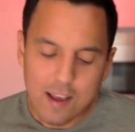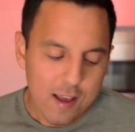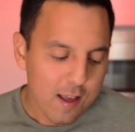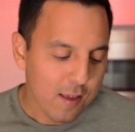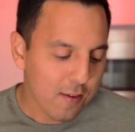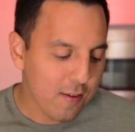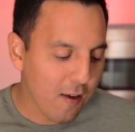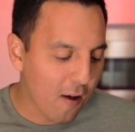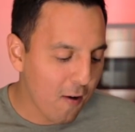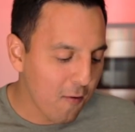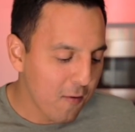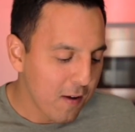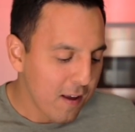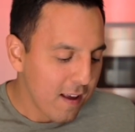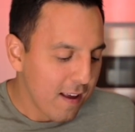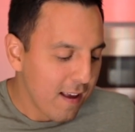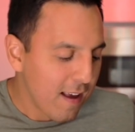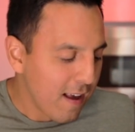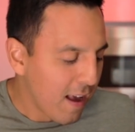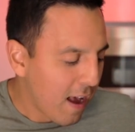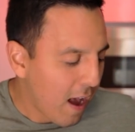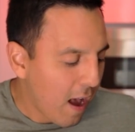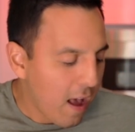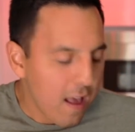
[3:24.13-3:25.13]
So
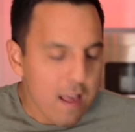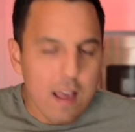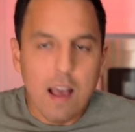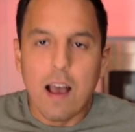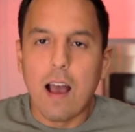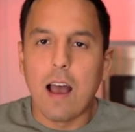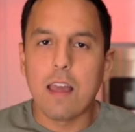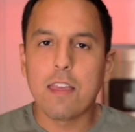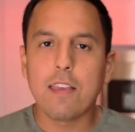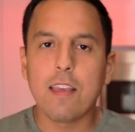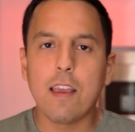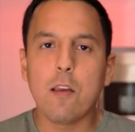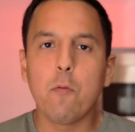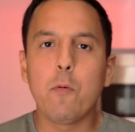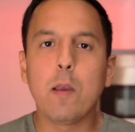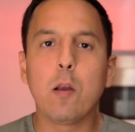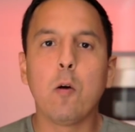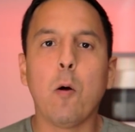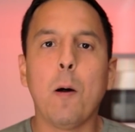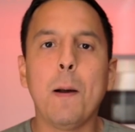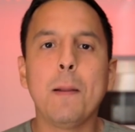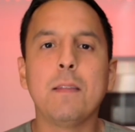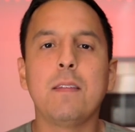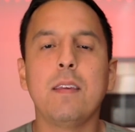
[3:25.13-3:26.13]
I say we
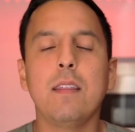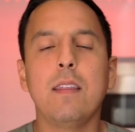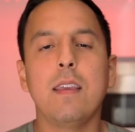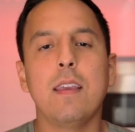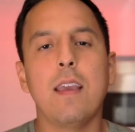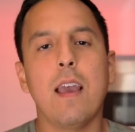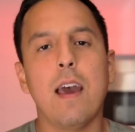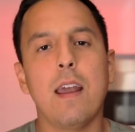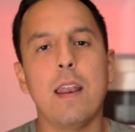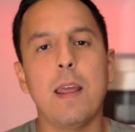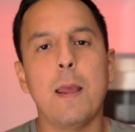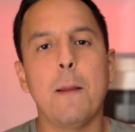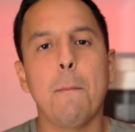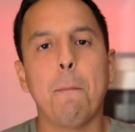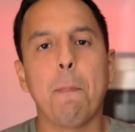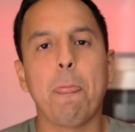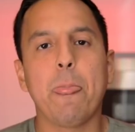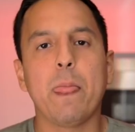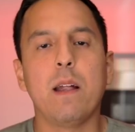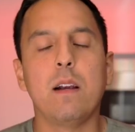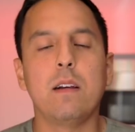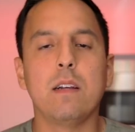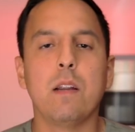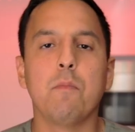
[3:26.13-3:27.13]
go into the
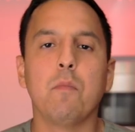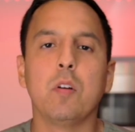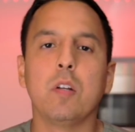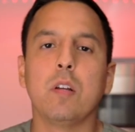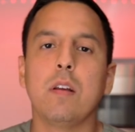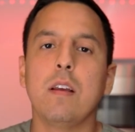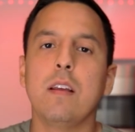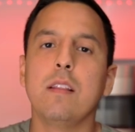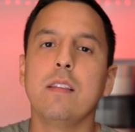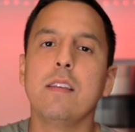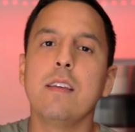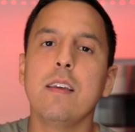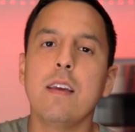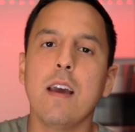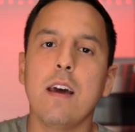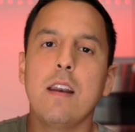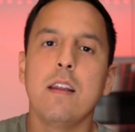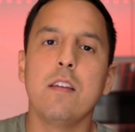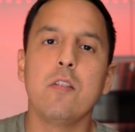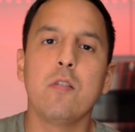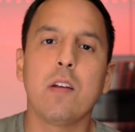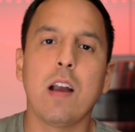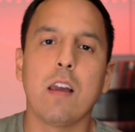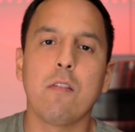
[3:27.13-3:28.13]
edit, and in the
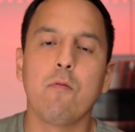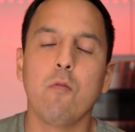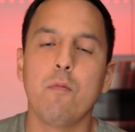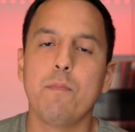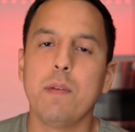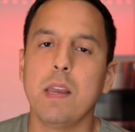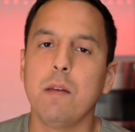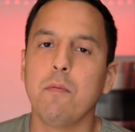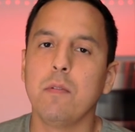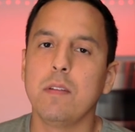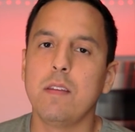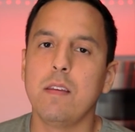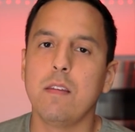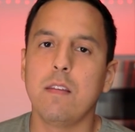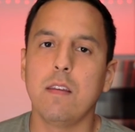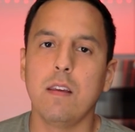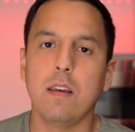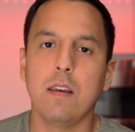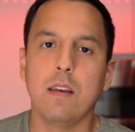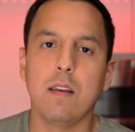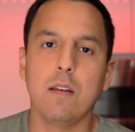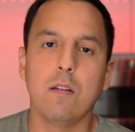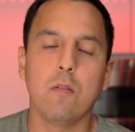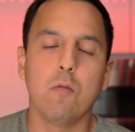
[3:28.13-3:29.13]
edit, you guys will be able to
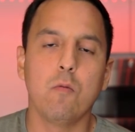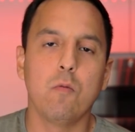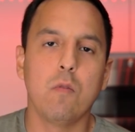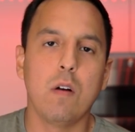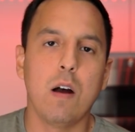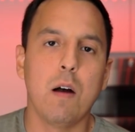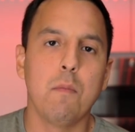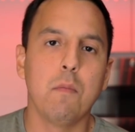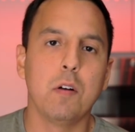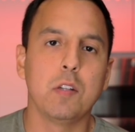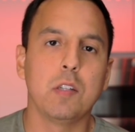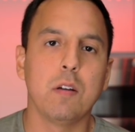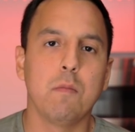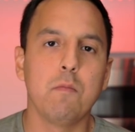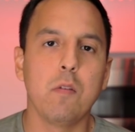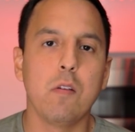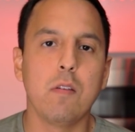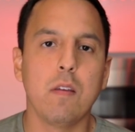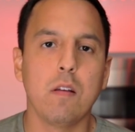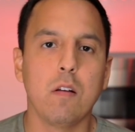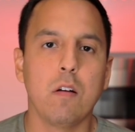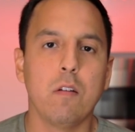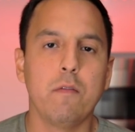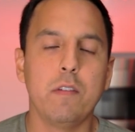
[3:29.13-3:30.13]
see how much I'm
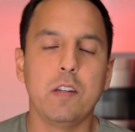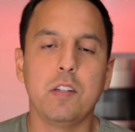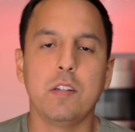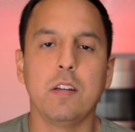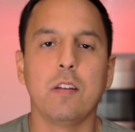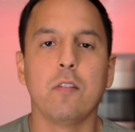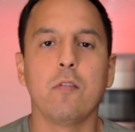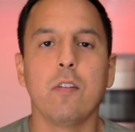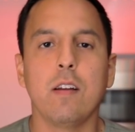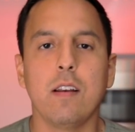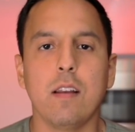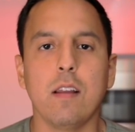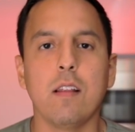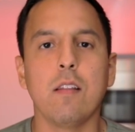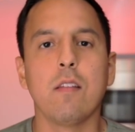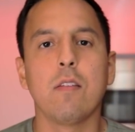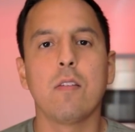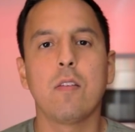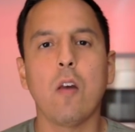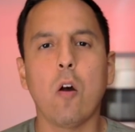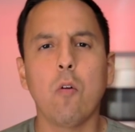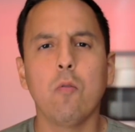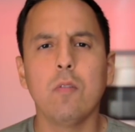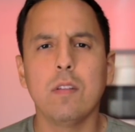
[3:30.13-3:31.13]
using of each ingredient.
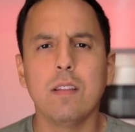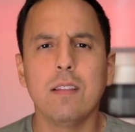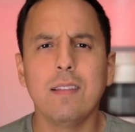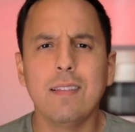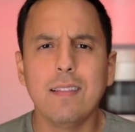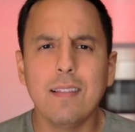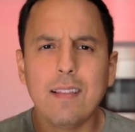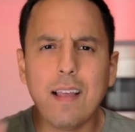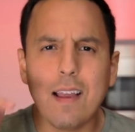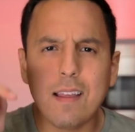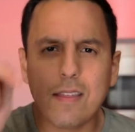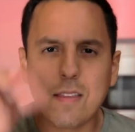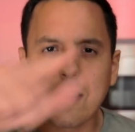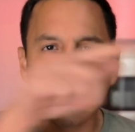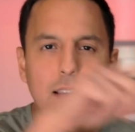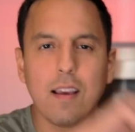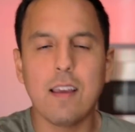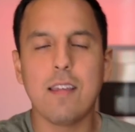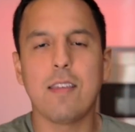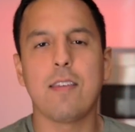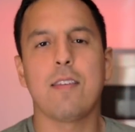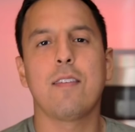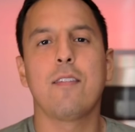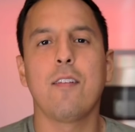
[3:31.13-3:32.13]
So let's
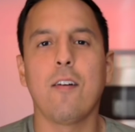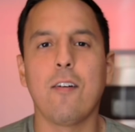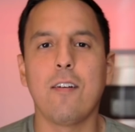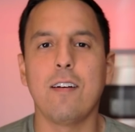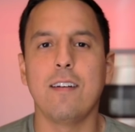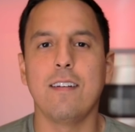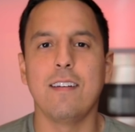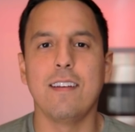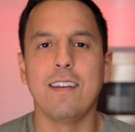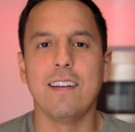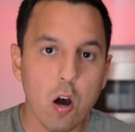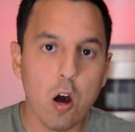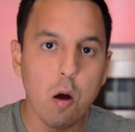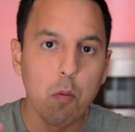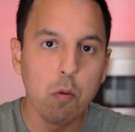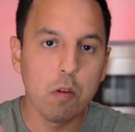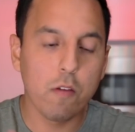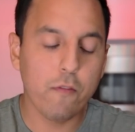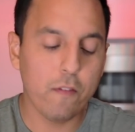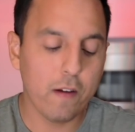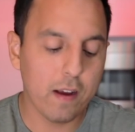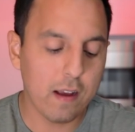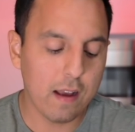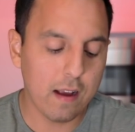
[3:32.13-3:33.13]
get started.
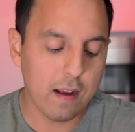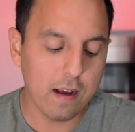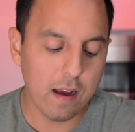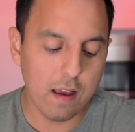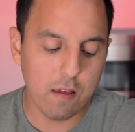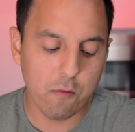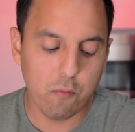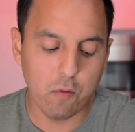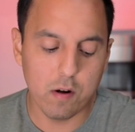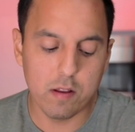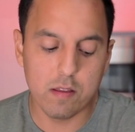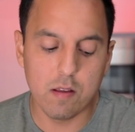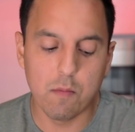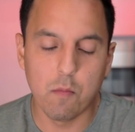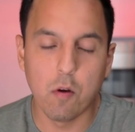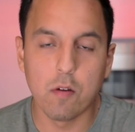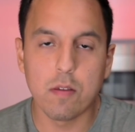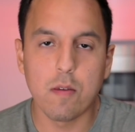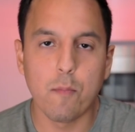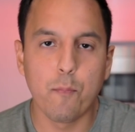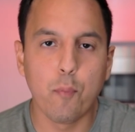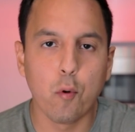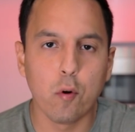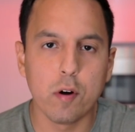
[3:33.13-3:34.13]
Almost forgot, guys. One of the
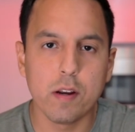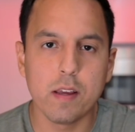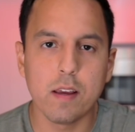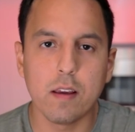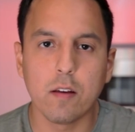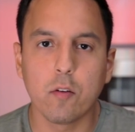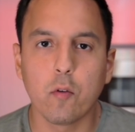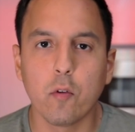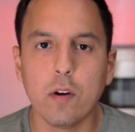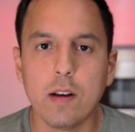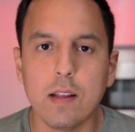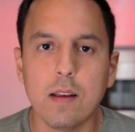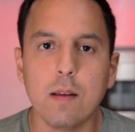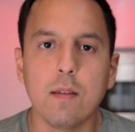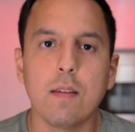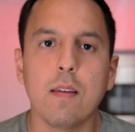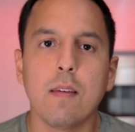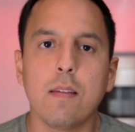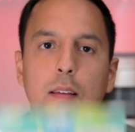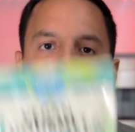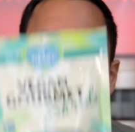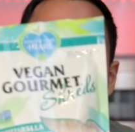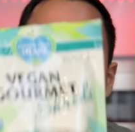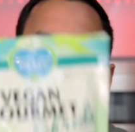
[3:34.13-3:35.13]
most important ingredients
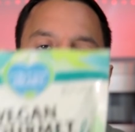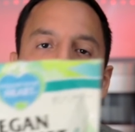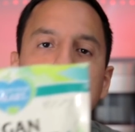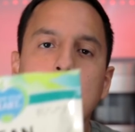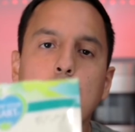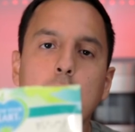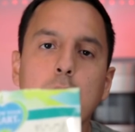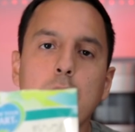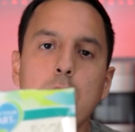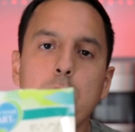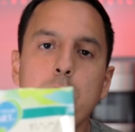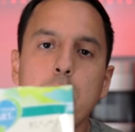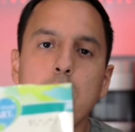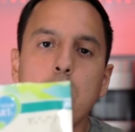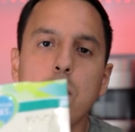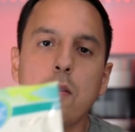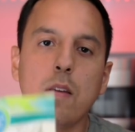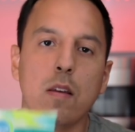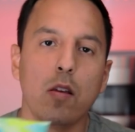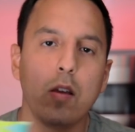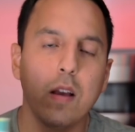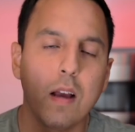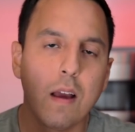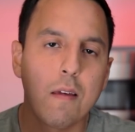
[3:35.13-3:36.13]
is the cheese that I'm going to be
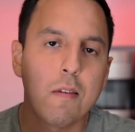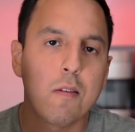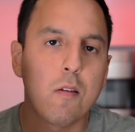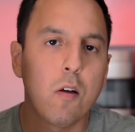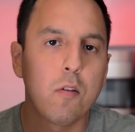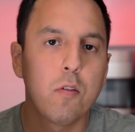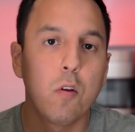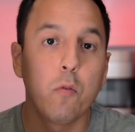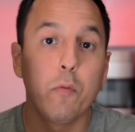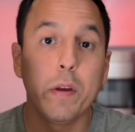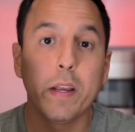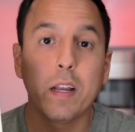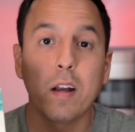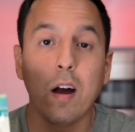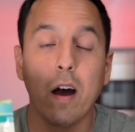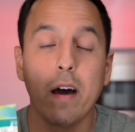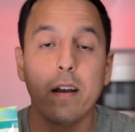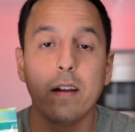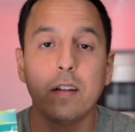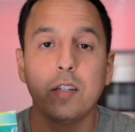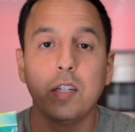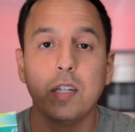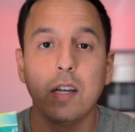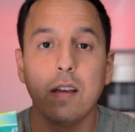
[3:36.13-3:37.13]
using. You guys saw the
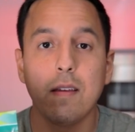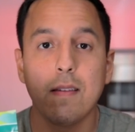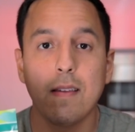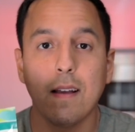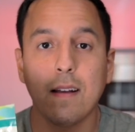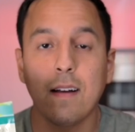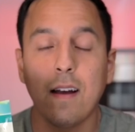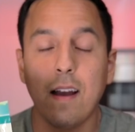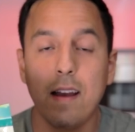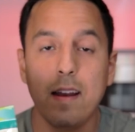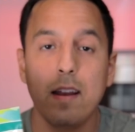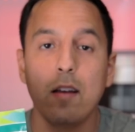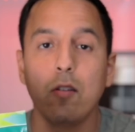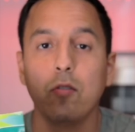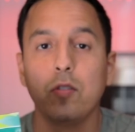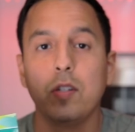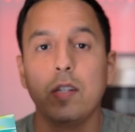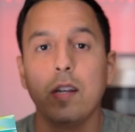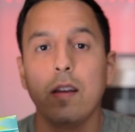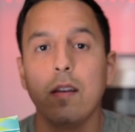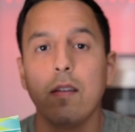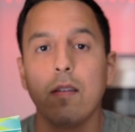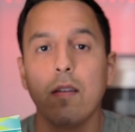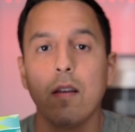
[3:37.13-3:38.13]
ricotta cheese, the Kite Hill
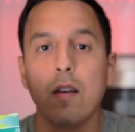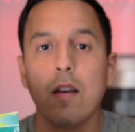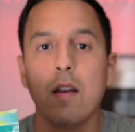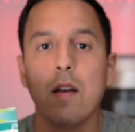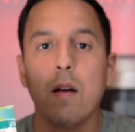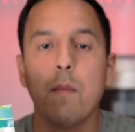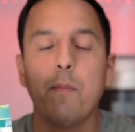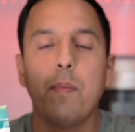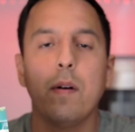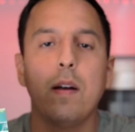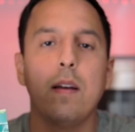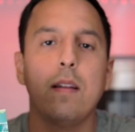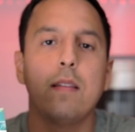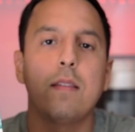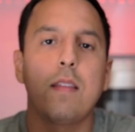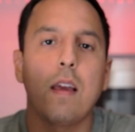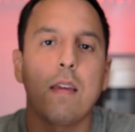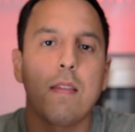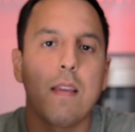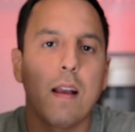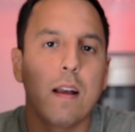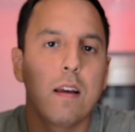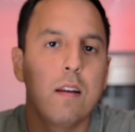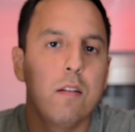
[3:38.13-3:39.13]
cheese, but
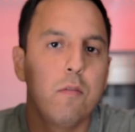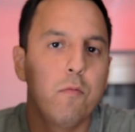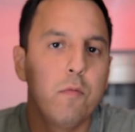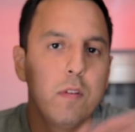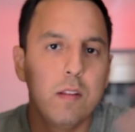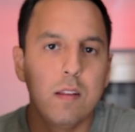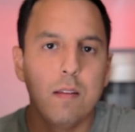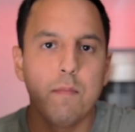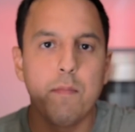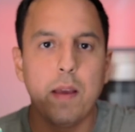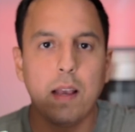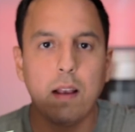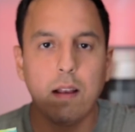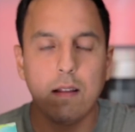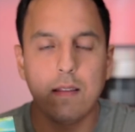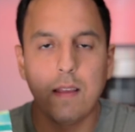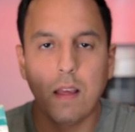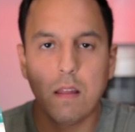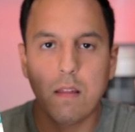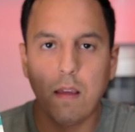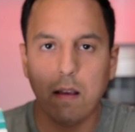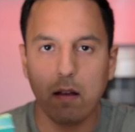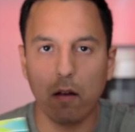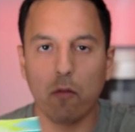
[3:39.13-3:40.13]
that's not going to really make it
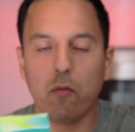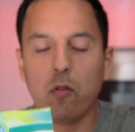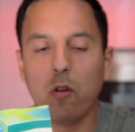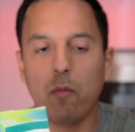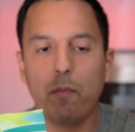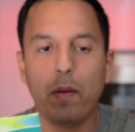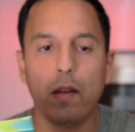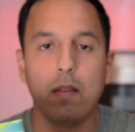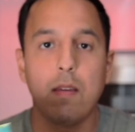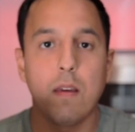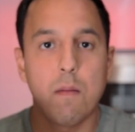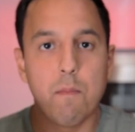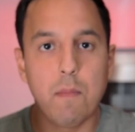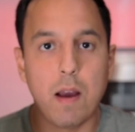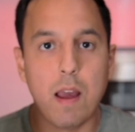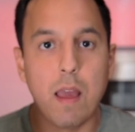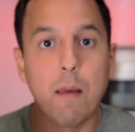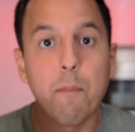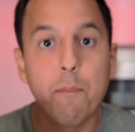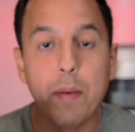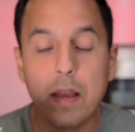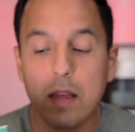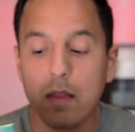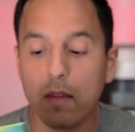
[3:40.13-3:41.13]
taste like a real pizza, in my
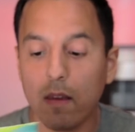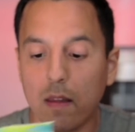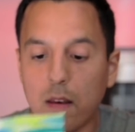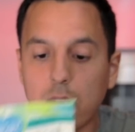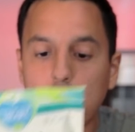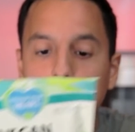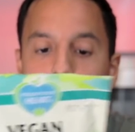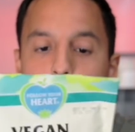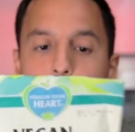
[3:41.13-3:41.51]
opinion.